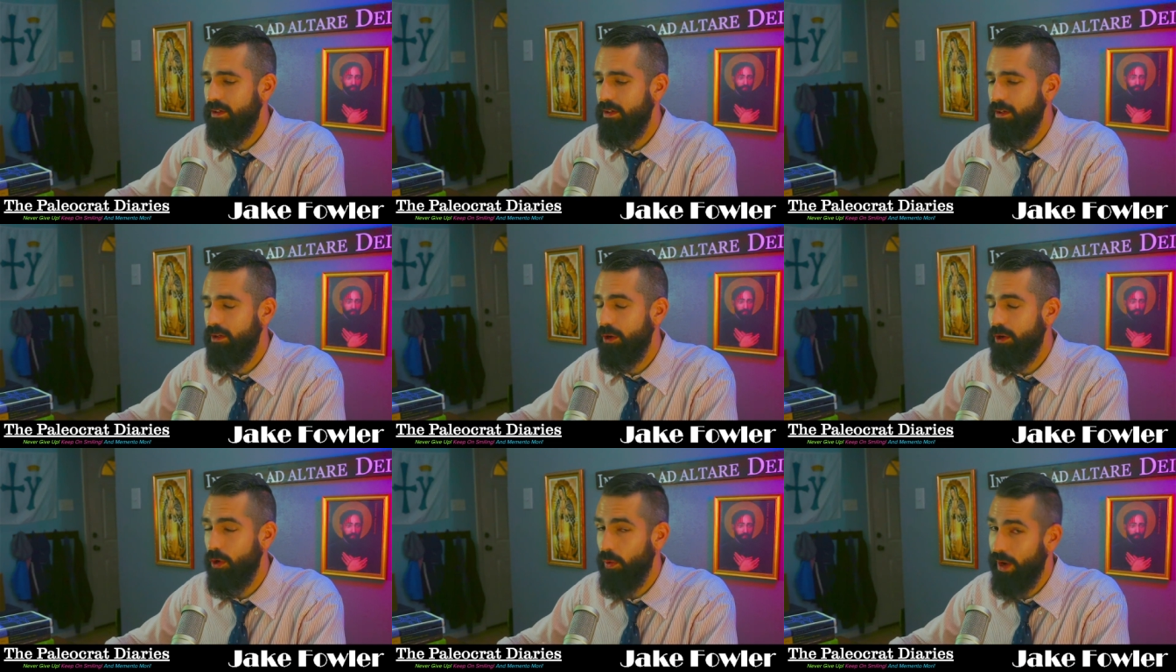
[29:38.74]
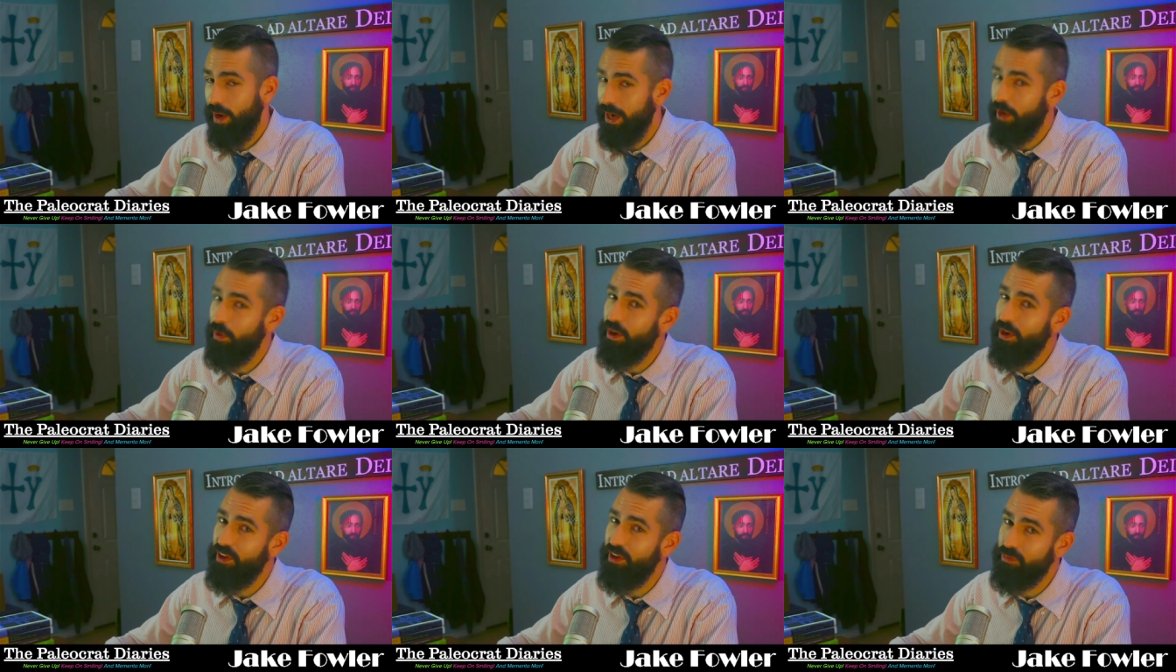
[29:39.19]

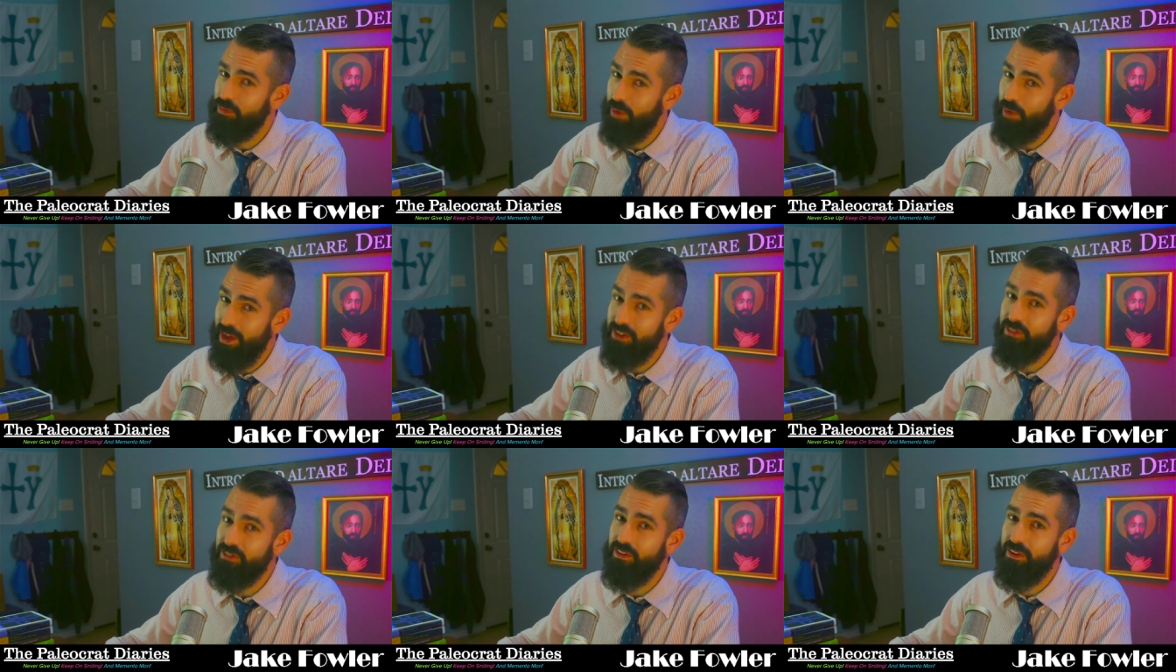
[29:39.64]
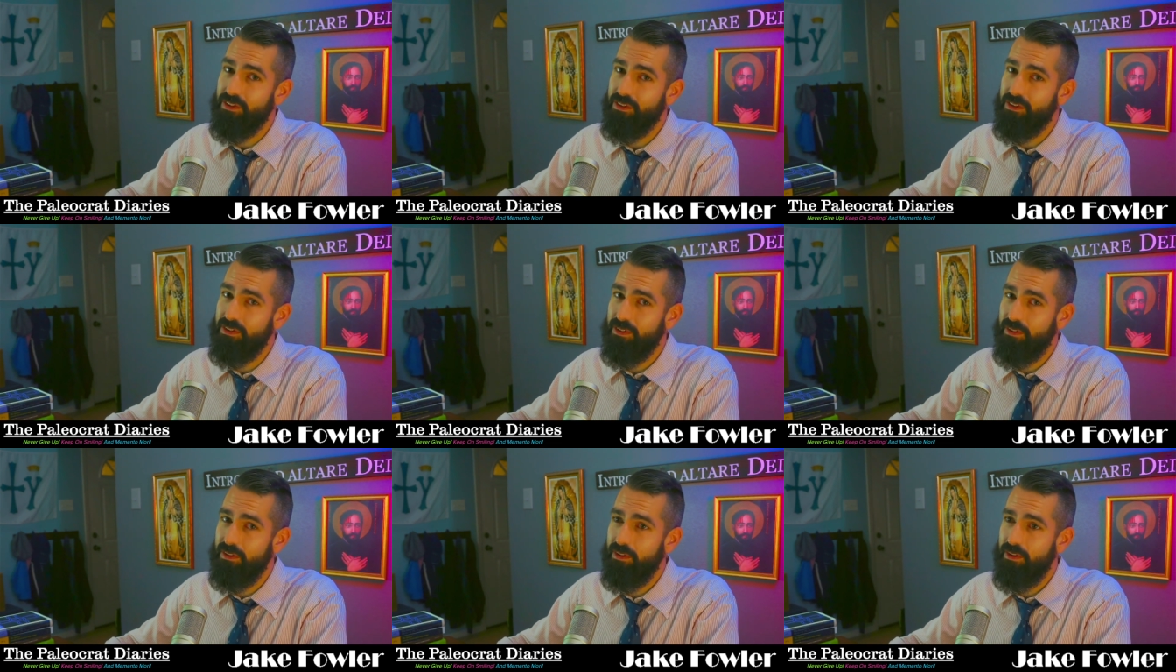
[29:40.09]
Gregory
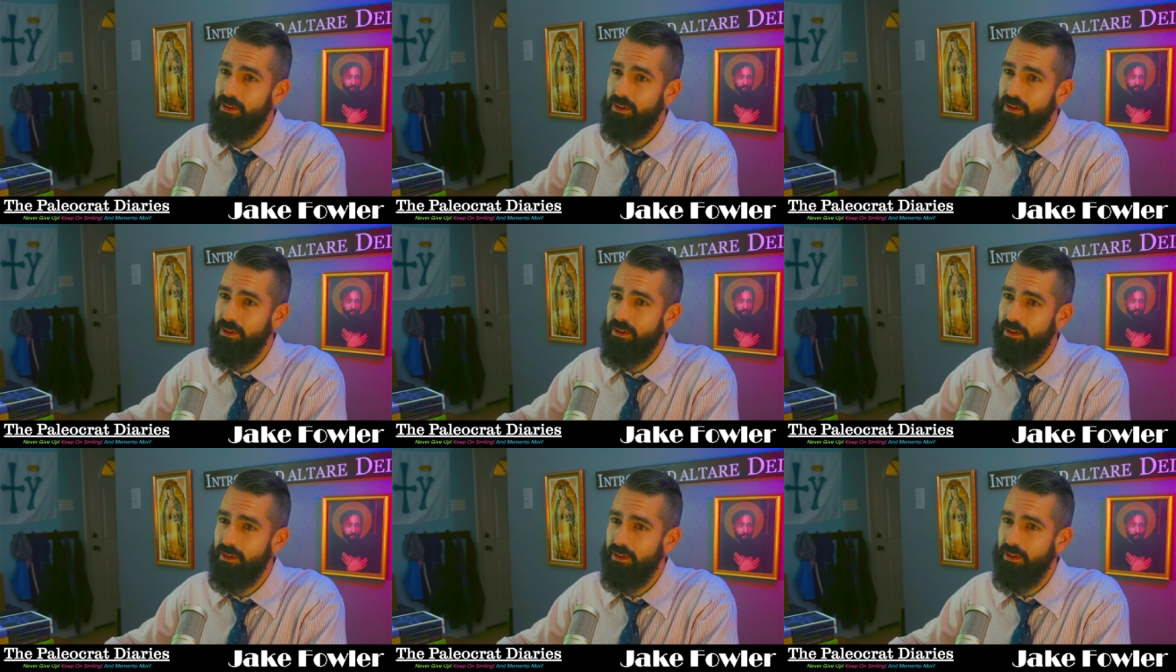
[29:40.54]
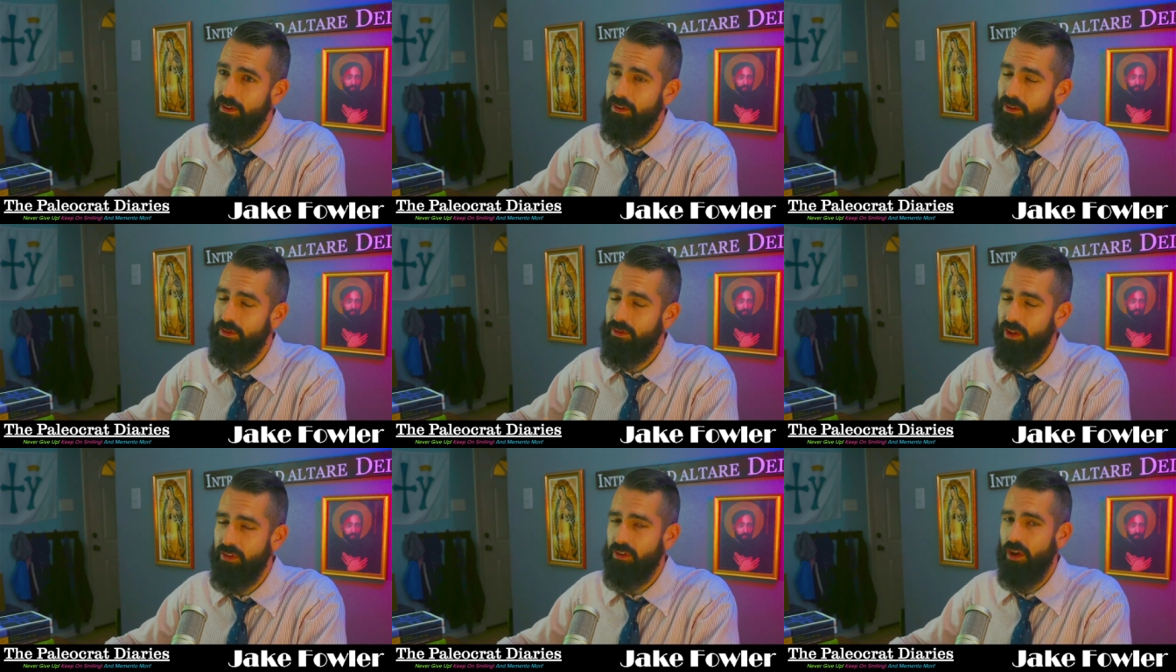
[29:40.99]
Asbestos,
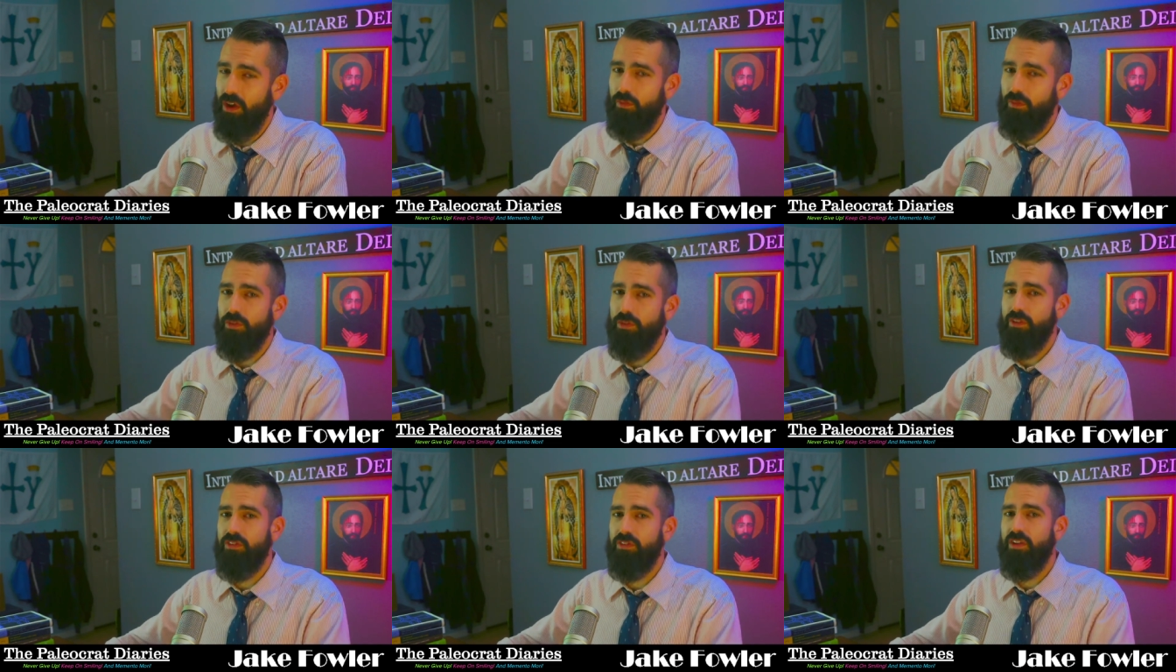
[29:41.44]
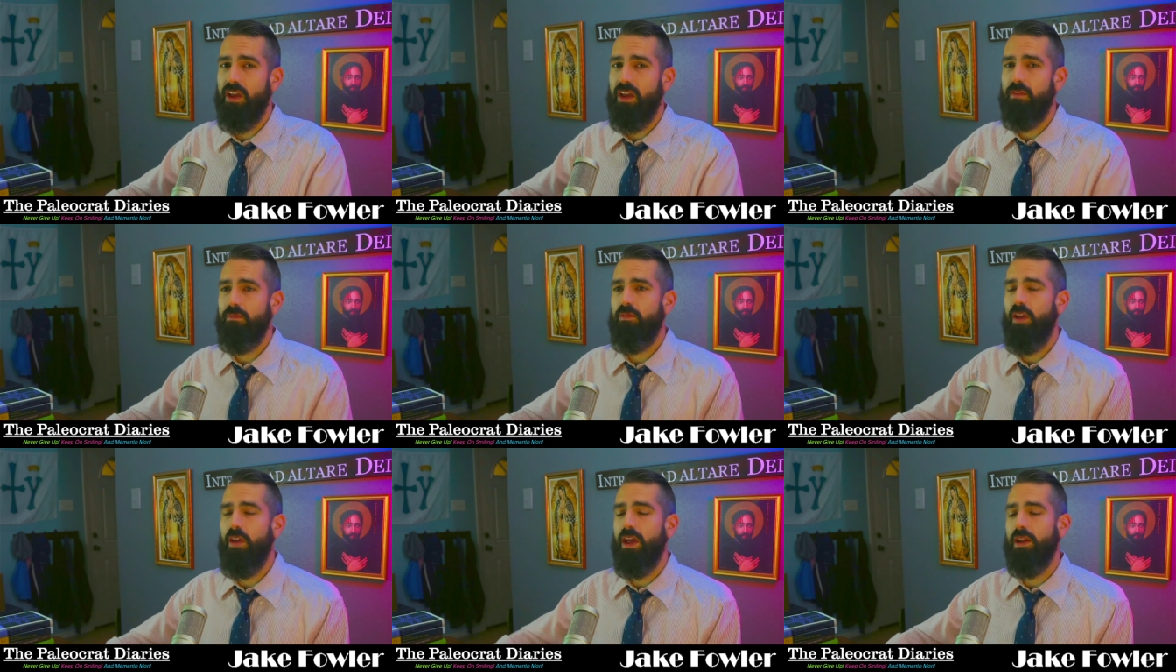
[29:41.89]
they suffered the same
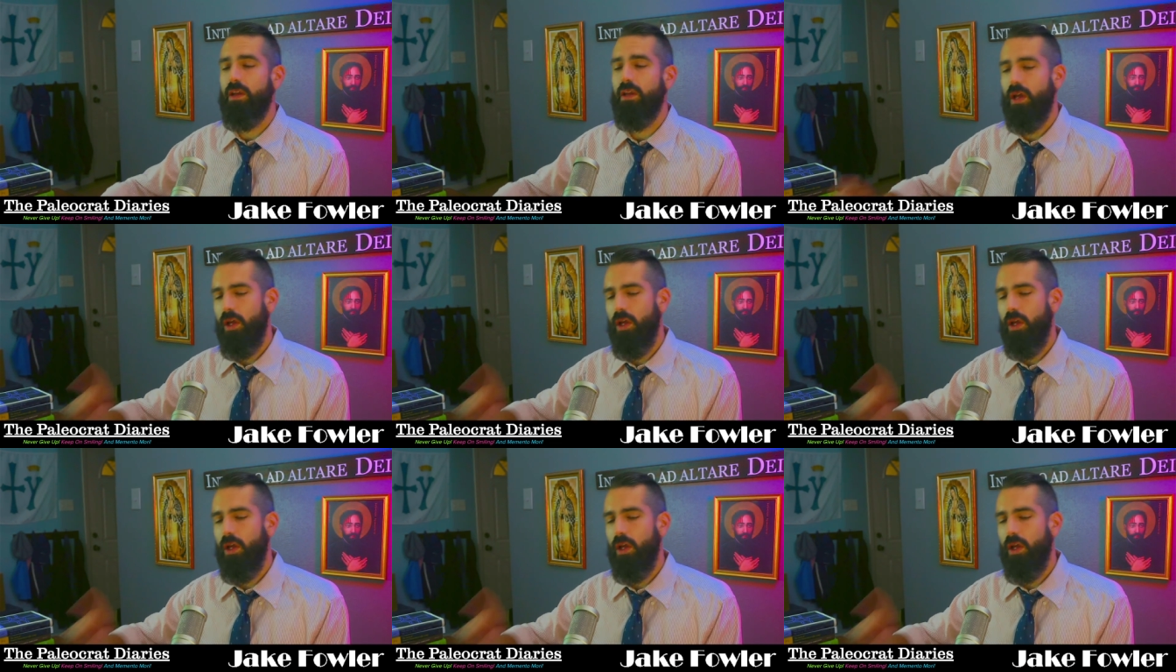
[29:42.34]
fate